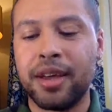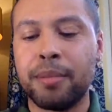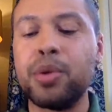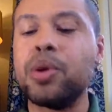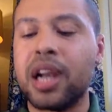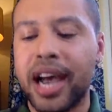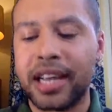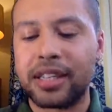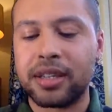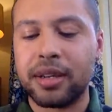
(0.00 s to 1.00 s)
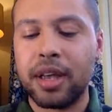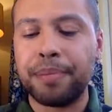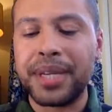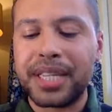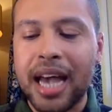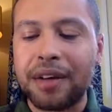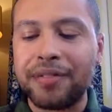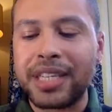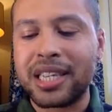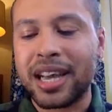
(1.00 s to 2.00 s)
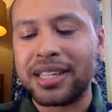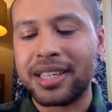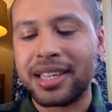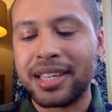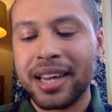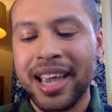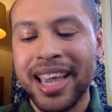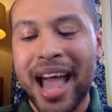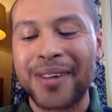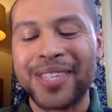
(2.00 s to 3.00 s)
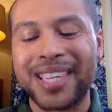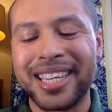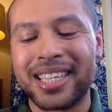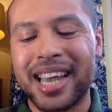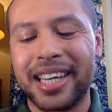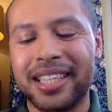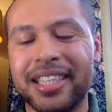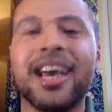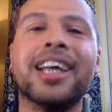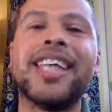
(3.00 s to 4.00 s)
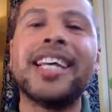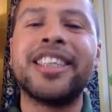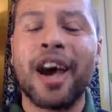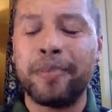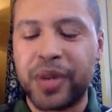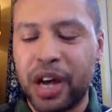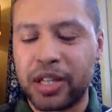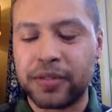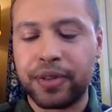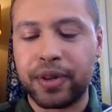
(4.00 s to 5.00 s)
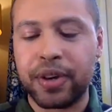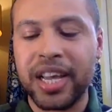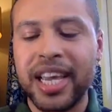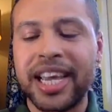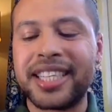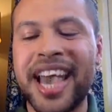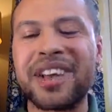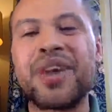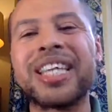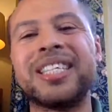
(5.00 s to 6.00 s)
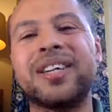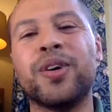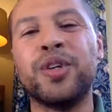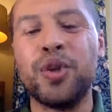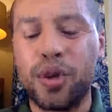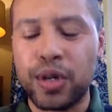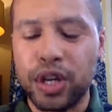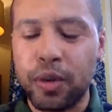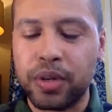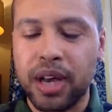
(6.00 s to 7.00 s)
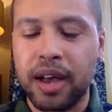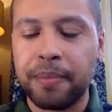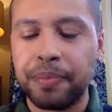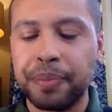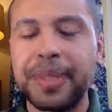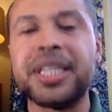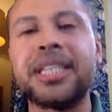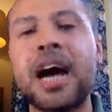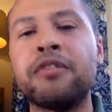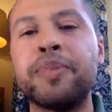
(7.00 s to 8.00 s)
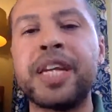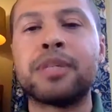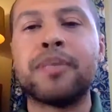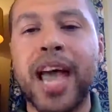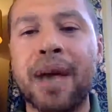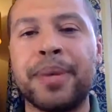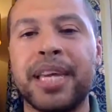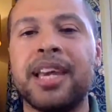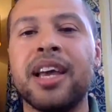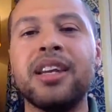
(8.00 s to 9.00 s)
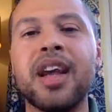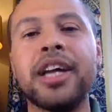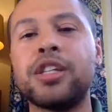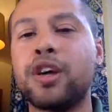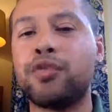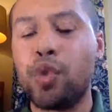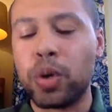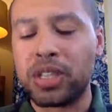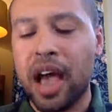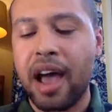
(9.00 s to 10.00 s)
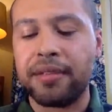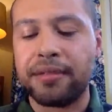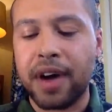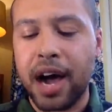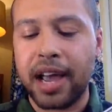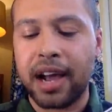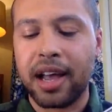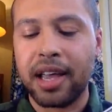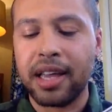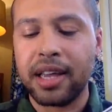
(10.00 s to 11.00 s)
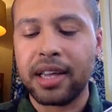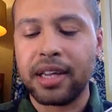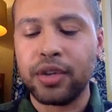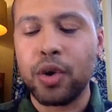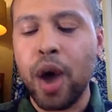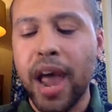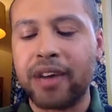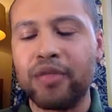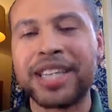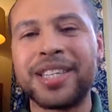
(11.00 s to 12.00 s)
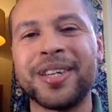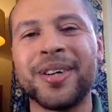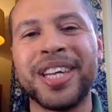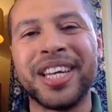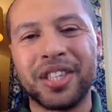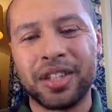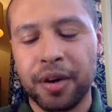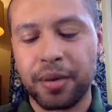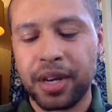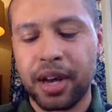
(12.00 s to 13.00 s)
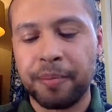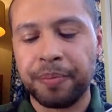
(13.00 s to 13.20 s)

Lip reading: Moonlight. Be South East London council estate, a daytime dance floor, his head resting on your shoulder. Be South Beach, Miami, night of water and fire, your head resting on his shoulder.